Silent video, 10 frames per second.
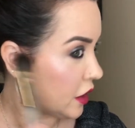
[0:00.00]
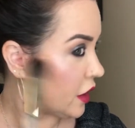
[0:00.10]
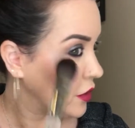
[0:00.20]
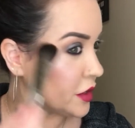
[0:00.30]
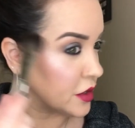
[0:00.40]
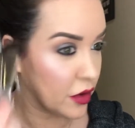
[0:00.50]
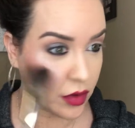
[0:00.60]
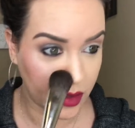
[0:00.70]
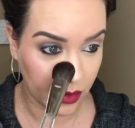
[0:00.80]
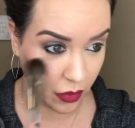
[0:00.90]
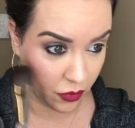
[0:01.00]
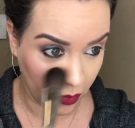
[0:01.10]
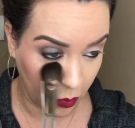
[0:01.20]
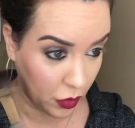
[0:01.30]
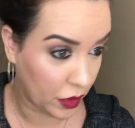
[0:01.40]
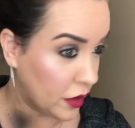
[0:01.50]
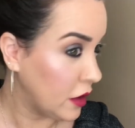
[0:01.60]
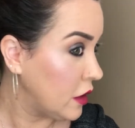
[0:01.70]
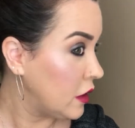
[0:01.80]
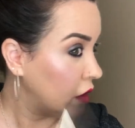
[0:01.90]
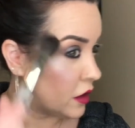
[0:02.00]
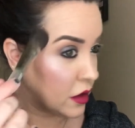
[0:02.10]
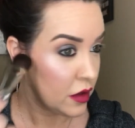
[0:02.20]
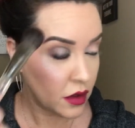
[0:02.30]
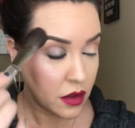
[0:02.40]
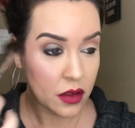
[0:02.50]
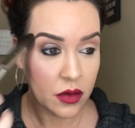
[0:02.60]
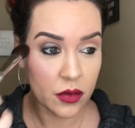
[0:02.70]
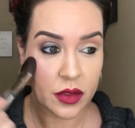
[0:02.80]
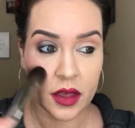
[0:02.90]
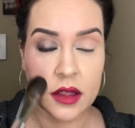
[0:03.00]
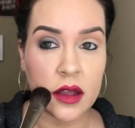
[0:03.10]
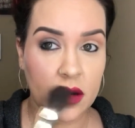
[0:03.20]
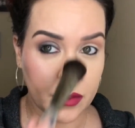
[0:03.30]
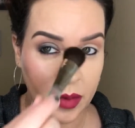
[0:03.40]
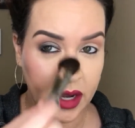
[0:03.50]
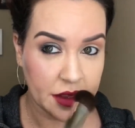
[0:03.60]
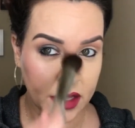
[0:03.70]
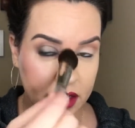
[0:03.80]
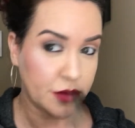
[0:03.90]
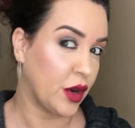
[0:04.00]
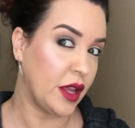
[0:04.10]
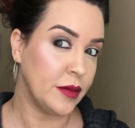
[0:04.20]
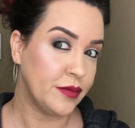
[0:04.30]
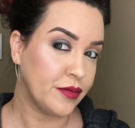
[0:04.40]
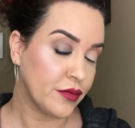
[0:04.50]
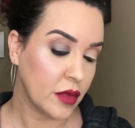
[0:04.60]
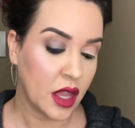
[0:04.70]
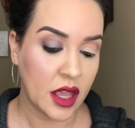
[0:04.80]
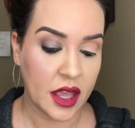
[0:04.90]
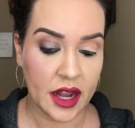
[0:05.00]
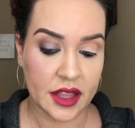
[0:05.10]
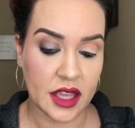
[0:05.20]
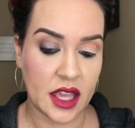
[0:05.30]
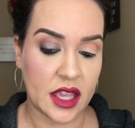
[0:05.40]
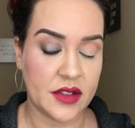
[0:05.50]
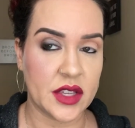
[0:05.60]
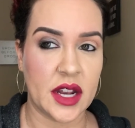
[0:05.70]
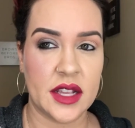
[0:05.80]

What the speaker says: I always go a little overboard with highlighter, but I think it's pretty. And I think it gives a